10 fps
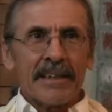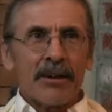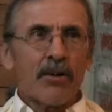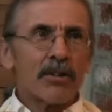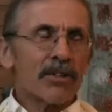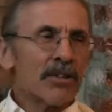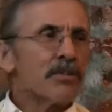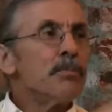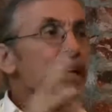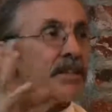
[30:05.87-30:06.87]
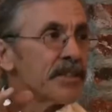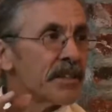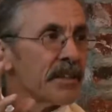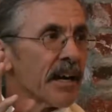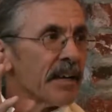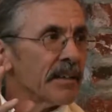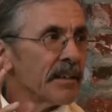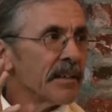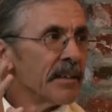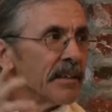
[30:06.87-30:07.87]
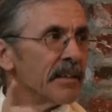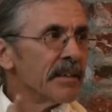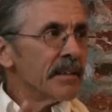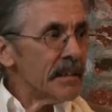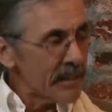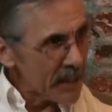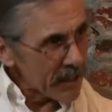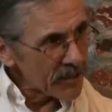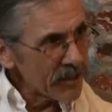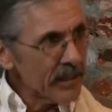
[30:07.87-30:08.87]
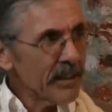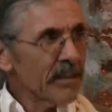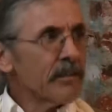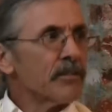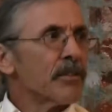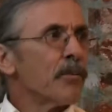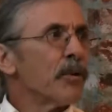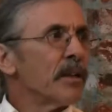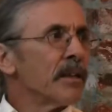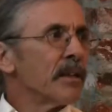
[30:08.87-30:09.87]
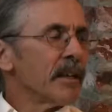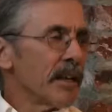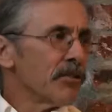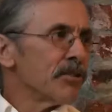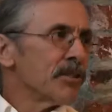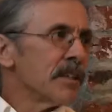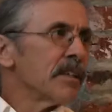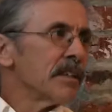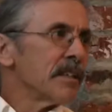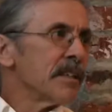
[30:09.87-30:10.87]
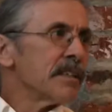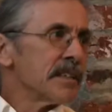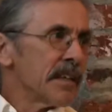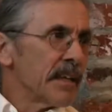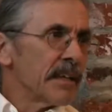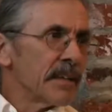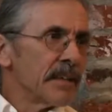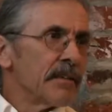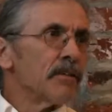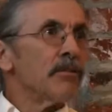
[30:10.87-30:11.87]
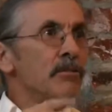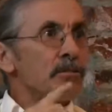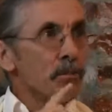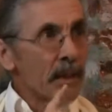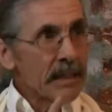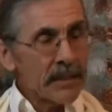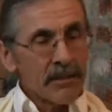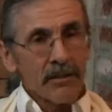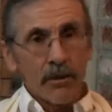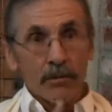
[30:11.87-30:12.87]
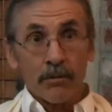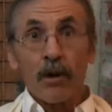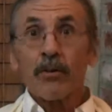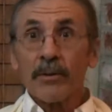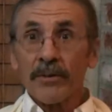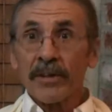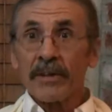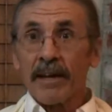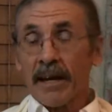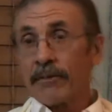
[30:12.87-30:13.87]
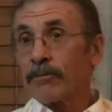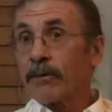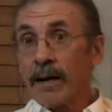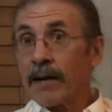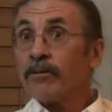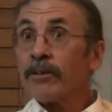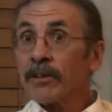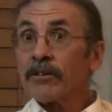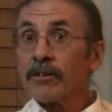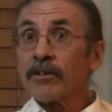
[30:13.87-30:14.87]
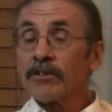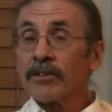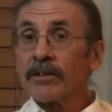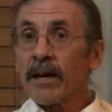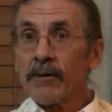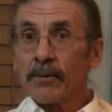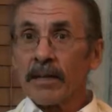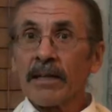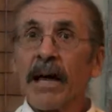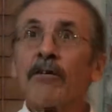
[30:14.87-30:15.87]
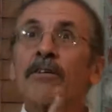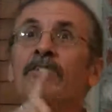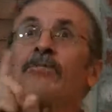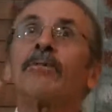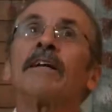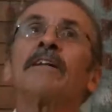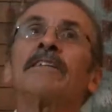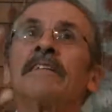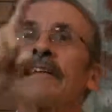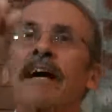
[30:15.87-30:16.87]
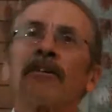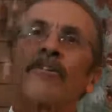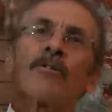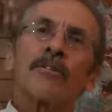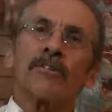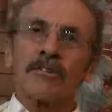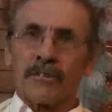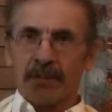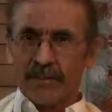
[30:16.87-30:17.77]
or dismissed entirely. It's actually, if someone enters into this state, who's ready to go grow with it. I would encourage it. I would allow it to run its entire course.